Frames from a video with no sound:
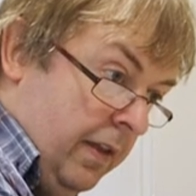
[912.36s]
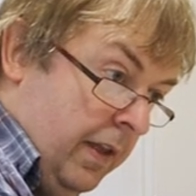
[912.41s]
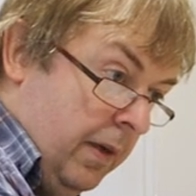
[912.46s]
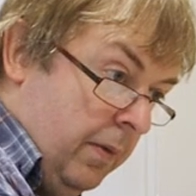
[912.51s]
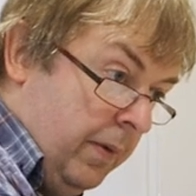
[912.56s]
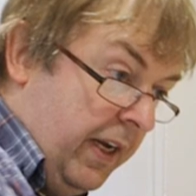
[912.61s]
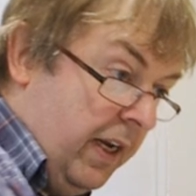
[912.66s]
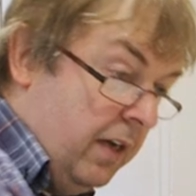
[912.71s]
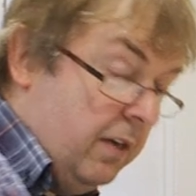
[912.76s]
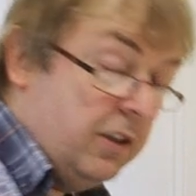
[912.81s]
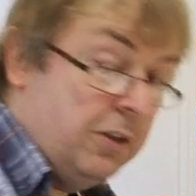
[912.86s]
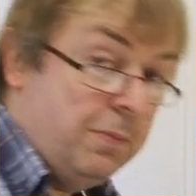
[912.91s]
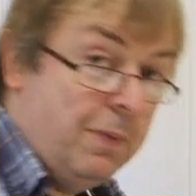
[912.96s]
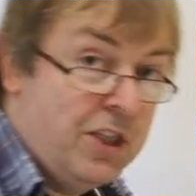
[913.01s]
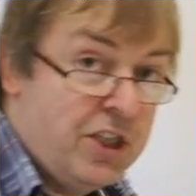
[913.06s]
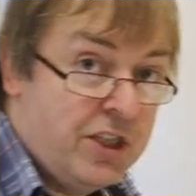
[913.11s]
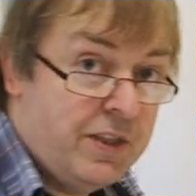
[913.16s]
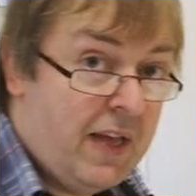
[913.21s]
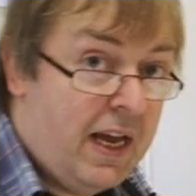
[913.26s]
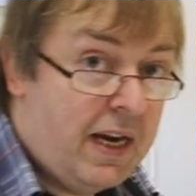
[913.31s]
There we go, it's
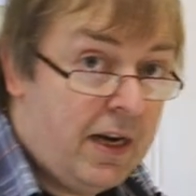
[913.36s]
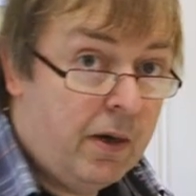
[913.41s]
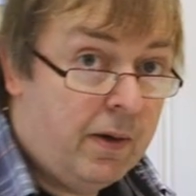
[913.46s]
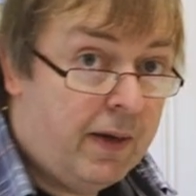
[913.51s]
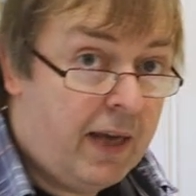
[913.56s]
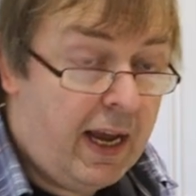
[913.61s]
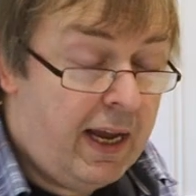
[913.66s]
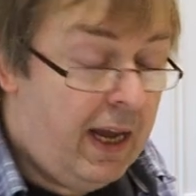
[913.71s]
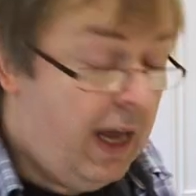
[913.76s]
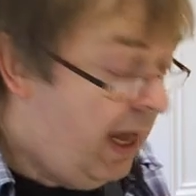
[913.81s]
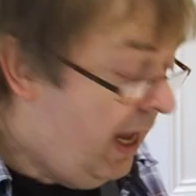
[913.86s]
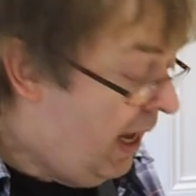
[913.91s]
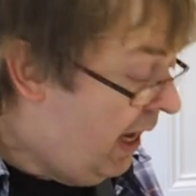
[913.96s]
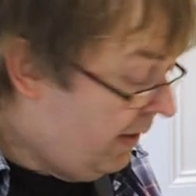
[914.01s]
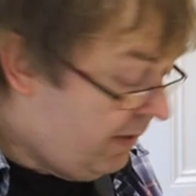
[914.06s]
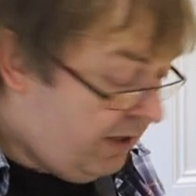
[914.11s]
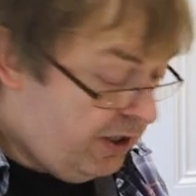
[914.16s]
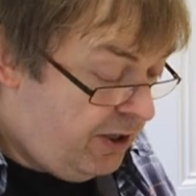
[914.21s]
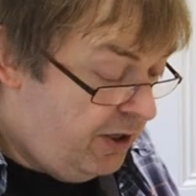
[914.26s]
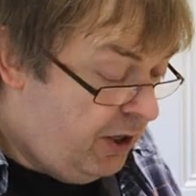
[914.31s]
measured that okay.
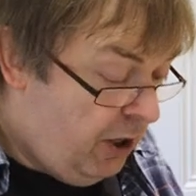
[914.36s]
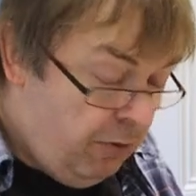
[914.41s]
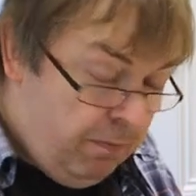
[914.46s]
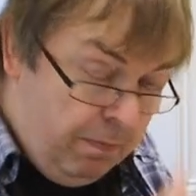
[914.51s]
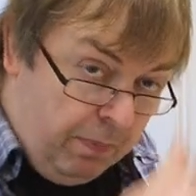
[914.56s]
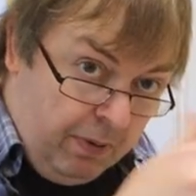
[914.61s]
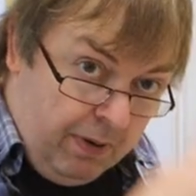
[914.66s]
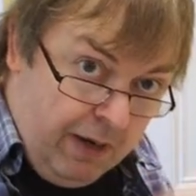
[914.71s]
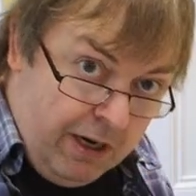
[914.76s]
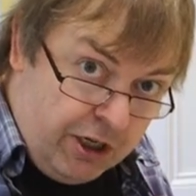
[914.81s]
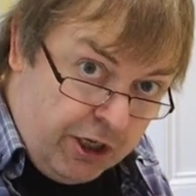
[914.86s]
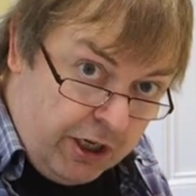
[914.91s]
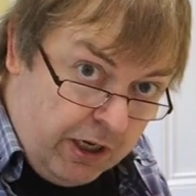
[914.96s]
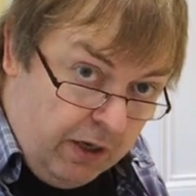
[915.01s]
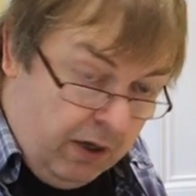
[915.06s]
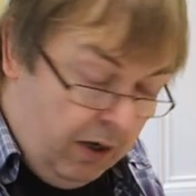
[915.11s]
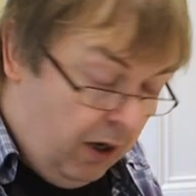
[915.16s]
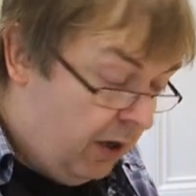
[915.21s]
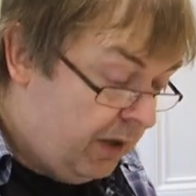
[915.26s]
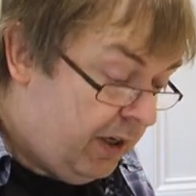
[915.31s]
There's no
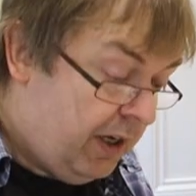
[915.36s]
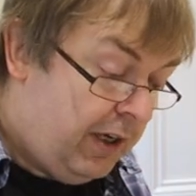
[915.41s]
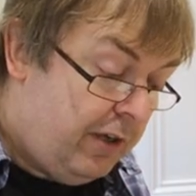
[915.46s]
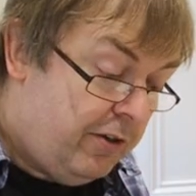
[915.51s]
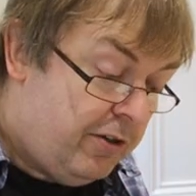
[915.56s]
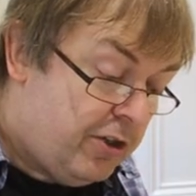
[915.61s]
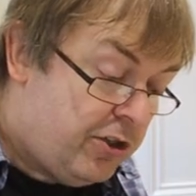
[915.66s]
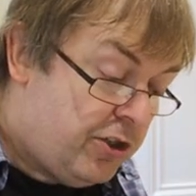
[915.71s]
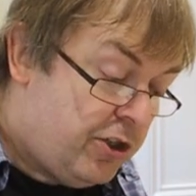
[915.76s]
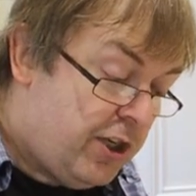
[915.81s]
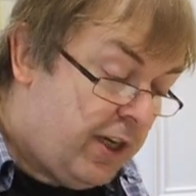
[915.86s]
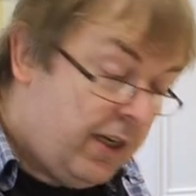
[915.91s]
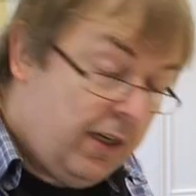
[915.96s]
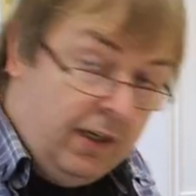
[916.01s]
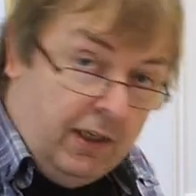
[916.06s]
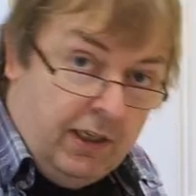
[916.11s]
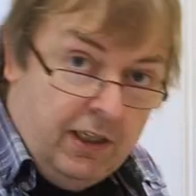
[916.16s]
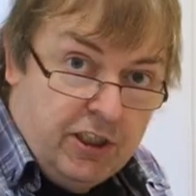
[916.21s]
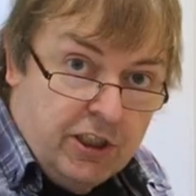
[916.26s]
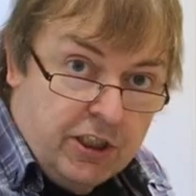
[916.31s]
pressure on it, you just
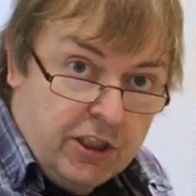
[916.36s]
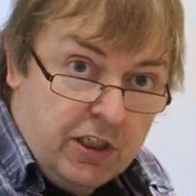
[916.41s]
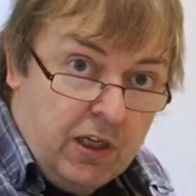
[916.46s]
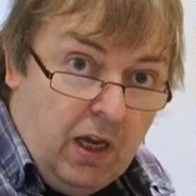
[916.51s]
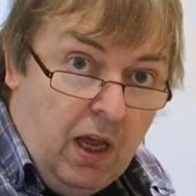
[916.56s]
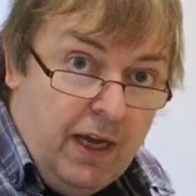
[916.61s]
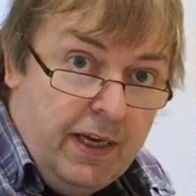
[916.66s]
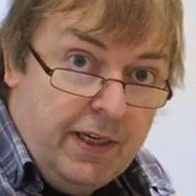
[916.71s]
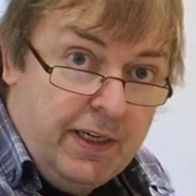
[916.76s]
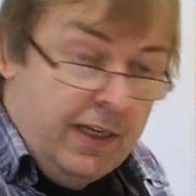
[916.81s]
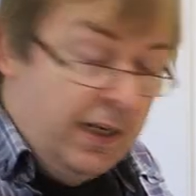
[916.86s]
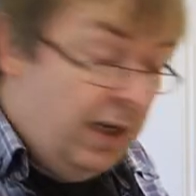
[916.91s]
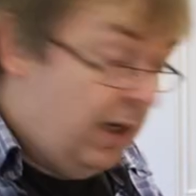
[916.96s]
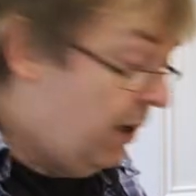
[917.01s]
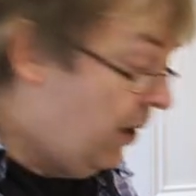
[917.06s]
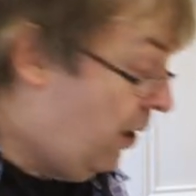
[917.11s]
gently slide it